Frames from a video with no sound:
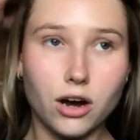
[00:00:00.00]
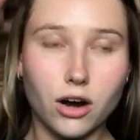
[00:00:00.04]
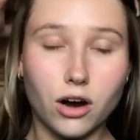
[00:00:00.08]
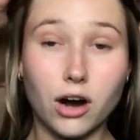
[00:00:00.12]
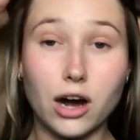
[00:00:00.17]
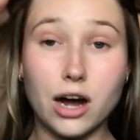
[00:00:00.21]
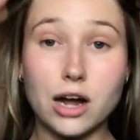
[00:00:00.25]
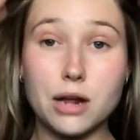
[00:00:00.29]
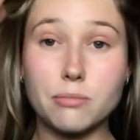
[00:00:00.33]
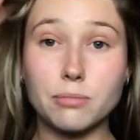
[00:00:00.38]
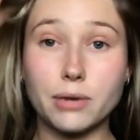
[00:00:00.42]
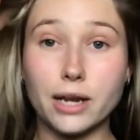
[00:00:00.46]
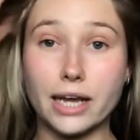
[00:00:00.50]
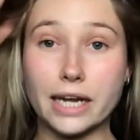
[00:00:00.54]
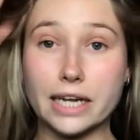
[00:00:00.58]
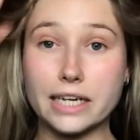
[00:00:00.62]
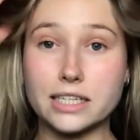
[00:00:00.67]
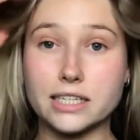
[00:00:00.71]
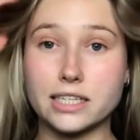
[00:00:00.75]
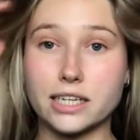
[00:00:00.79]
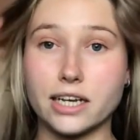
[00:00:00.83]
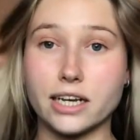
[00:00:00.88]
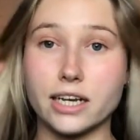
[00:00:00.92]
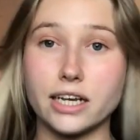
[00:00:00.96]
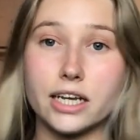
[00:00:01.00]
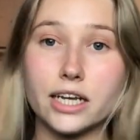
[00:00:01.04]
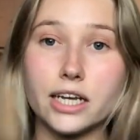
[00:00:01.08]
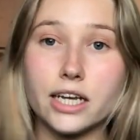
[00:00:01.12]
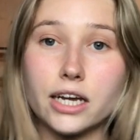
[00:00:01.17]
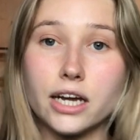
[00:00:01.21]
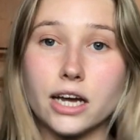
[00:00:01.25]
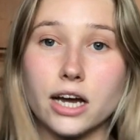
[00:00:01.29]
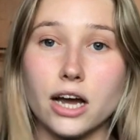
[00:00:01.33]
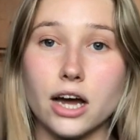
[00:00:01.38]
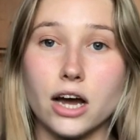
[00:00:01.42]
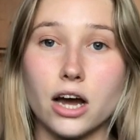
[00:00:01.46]
I'm lazy,
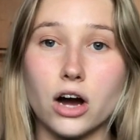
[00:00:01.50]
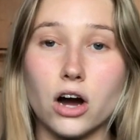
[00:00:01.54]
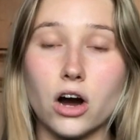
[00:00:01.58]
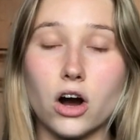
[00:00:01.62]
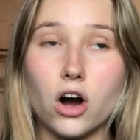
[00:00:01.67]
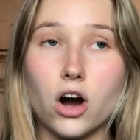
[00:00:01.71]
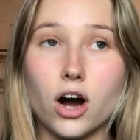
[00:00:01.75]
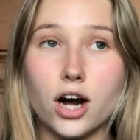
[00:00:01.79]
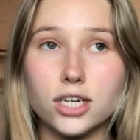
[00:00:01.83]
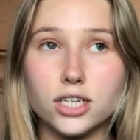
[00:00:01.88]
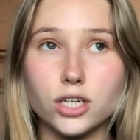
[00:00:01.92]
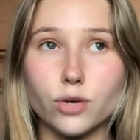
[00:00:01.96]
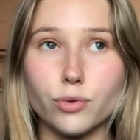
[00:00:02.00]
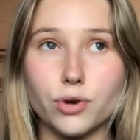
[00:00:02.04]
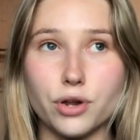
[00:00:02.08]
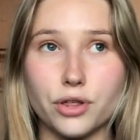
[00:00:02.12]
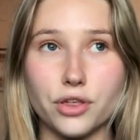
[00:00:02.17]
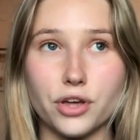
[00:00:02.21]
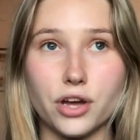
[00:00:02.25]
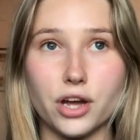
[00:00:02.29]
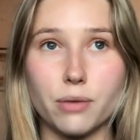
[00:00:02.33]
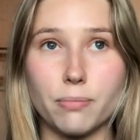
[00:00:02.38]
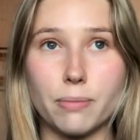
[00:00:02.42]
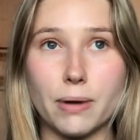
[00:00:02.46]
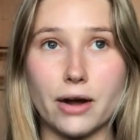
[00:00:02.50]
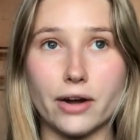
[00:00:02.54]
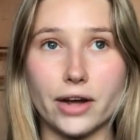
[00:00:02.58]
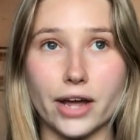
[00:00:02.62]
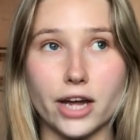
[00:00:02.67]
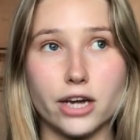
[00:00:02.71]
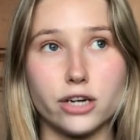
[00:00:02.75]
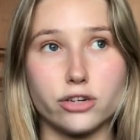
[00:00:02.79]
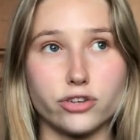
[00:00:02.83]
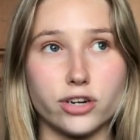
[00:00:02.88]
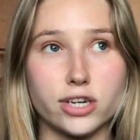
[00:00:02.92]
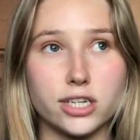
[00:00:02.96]
I don't want to think about
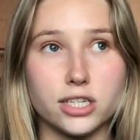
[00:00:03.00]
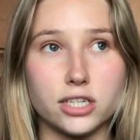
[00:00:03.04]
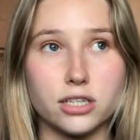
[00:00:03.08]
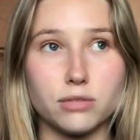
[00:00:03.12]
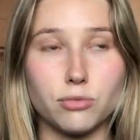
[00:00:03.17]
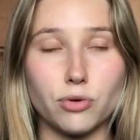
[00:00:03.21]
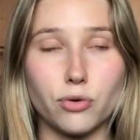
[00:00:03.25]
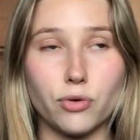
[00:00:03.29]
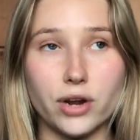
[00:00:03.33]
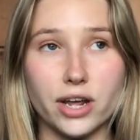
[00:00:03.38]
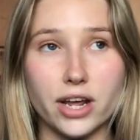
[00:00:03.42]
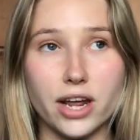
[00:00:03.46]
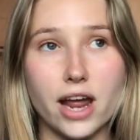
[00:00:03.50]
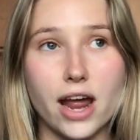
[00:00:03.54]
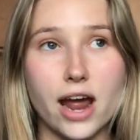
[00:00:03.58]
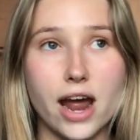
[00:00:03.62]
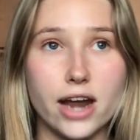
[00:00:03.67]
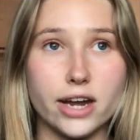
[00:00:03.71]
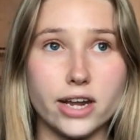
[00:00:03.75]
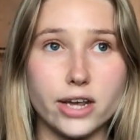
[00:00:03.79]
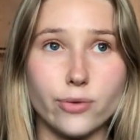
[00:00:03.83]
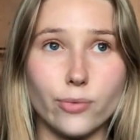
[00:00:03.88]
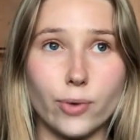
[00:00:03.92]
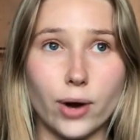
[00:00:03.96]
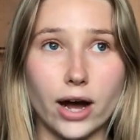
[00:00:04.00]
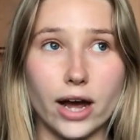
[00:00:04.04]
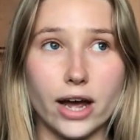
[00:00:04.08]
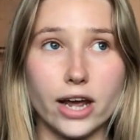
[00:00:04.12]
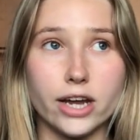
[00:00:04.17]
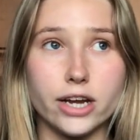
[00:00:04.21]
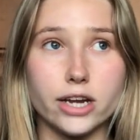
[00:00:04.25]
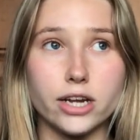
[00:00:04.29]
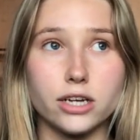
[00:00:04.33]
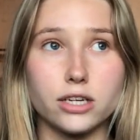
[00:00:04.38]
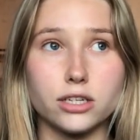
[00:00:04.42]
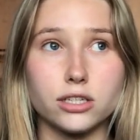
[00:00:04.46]
getting dressed in the morning
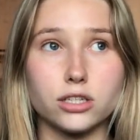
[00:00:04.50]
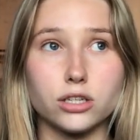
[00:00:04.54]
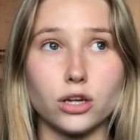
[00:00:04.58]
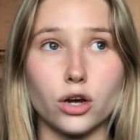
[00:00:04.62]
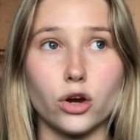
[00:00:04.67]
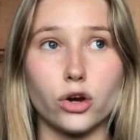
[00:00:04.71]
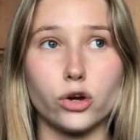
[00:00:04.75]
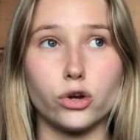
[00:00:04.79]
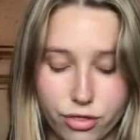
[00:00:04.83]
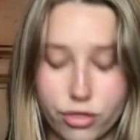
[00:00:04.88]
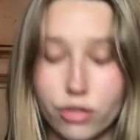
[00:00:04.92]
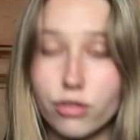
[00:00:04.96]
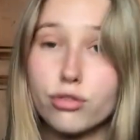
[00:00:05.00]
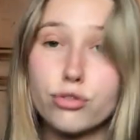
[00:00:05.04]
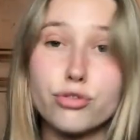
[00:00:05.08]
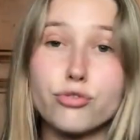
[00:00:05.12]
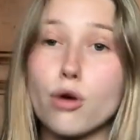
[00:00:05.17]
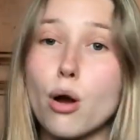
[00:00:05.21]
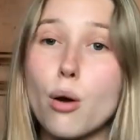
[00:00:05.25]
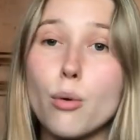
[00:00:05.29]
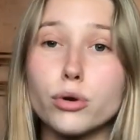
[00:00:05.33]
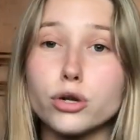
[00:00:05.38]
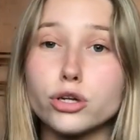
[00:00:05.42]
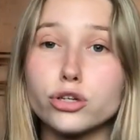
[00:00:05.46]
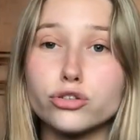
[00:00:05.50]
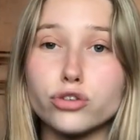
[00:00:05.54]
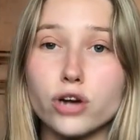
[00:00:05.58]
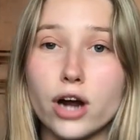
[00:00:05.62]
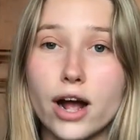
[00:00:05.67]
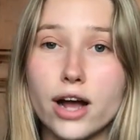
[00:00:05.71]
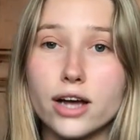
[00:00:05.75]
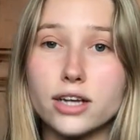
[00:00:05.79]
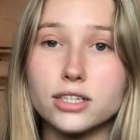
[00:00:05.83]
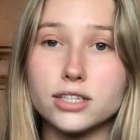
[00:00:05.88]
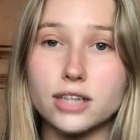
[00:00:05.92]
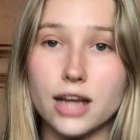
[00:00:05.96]
anyway, so throw on a
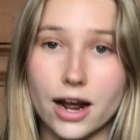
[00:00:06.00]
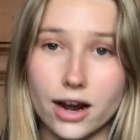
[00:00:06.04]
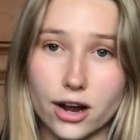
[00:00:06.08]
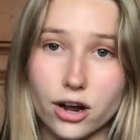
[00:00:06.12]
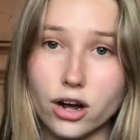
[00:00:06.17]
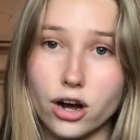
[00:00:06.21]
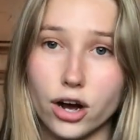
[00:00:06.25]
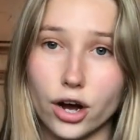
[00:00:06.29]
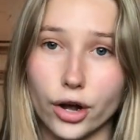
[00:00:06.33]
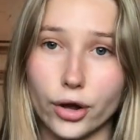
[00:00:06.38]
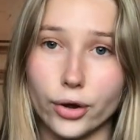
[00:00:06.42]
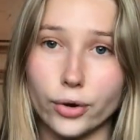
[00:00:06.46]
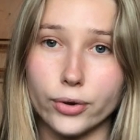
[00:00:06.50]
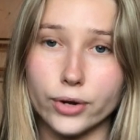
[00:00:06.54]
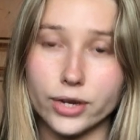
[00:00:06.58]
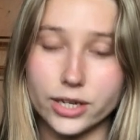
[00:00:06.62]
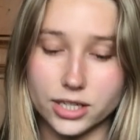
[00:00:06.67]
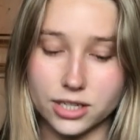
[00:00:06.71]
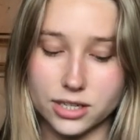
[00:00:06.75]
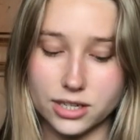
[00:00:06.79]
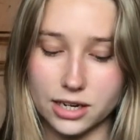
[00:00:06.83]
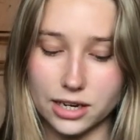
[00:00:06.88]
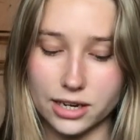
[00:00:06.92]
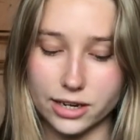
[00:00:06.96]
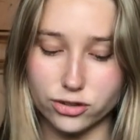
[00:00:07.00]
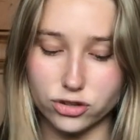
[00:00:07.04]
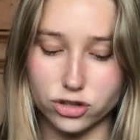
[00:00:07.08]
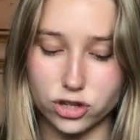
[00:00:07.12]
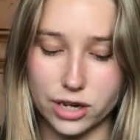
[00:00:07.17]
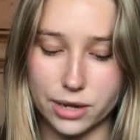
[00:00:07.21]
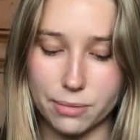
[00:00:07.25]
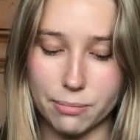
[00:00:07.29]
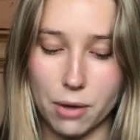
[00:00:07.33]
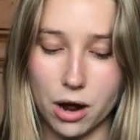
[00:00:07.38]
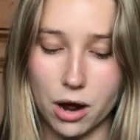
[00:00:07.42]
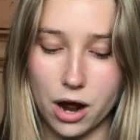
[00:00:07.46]
dress and go is
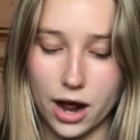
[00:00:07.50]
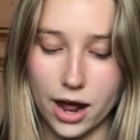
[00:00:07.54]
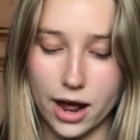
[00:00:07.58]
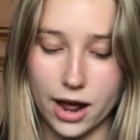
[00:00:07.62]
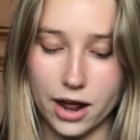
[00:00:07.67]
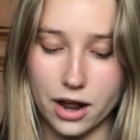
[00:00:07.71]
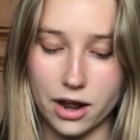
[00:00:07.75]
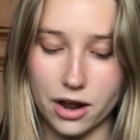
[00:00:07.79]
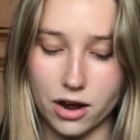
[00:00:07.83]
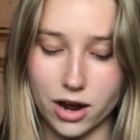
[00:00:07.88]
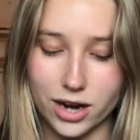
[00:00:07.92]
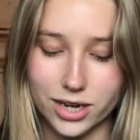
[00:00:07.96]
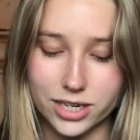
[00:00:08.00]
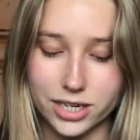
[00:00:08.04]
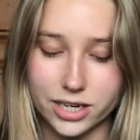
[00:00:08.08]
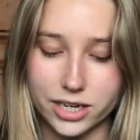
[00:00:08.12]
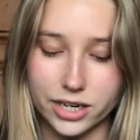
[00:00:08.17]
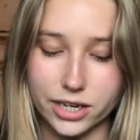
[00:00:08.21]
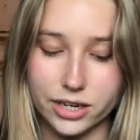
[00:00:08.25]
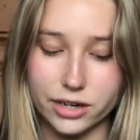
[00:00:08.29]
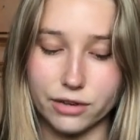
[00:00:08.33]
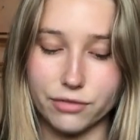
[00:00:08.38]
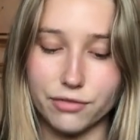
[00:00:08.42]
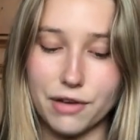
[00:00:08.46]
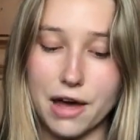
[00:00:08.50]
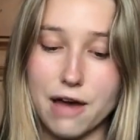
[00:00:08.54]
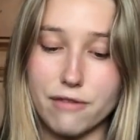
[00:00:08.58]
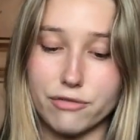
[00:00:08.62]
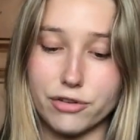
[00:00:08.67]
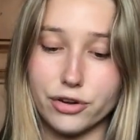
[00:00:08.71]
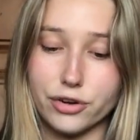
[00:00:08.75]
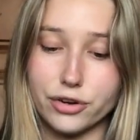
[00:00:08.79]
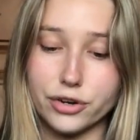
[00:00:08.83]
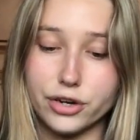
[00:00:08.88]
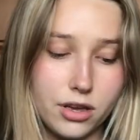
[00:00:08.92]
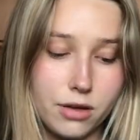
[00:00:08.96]
literally my idea of heaven.
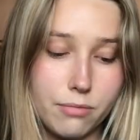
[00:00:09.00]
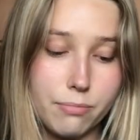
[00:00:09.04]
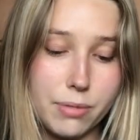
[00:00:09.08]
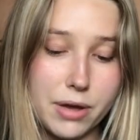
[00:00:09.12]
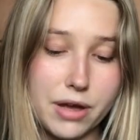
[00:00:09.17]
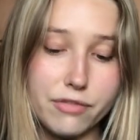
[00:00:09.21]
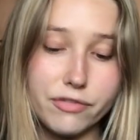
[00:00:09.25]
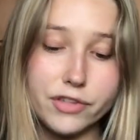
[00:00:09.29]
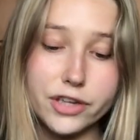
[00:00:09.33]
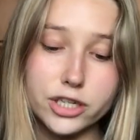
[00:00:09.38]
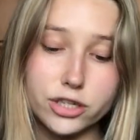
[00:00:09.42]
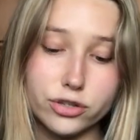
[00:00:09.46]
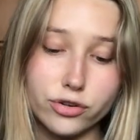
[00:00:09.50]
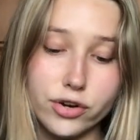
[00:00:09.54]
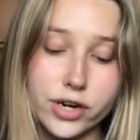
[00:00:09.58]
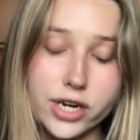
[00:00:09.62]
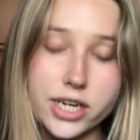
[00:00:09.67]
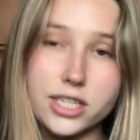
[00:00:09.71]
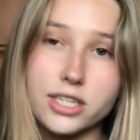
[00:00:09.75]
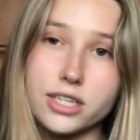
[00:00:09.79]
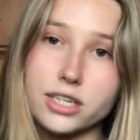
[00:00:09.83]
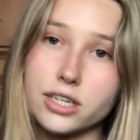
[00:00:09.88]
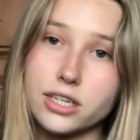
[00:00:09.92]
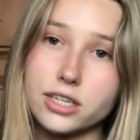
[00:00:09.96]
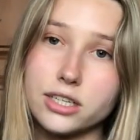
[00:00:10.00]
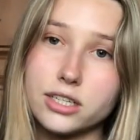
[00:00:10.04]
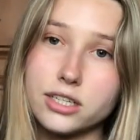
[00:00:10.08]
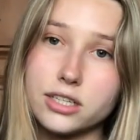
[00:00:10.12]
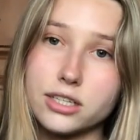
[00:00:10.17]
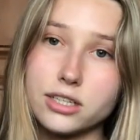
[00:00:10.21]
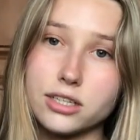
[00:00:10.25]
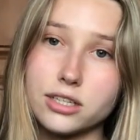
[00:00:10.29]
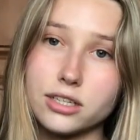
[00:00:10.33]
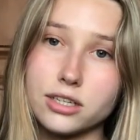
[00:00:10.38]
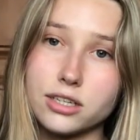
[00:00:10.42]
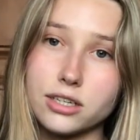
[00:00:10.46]
But if this creases,
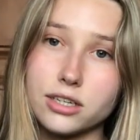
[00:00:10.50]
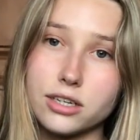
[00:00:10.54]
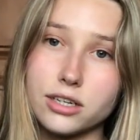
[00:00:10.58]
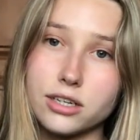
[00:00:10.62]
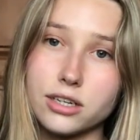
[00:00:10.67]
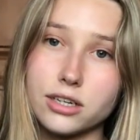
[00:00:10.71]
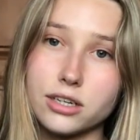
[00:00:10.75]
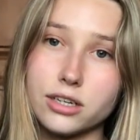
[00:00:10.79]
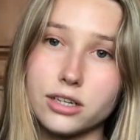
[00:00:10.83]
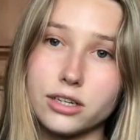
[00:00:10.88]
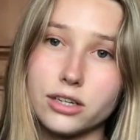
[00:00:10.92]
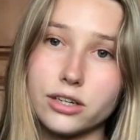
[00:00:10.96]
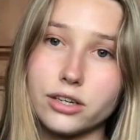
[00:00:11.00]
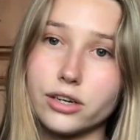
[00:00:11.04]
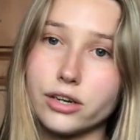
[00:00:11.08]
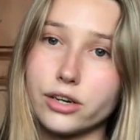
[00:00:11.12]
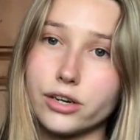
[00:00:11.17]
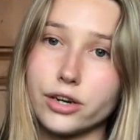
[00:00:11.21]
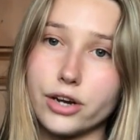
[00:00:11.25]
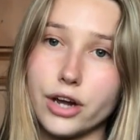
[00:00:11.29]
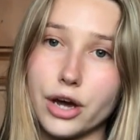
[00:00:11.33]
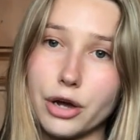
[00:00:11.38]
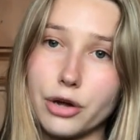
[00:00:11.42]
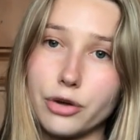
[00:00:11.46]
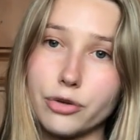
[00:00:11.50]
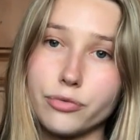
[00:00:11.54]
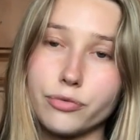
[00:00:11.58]
no.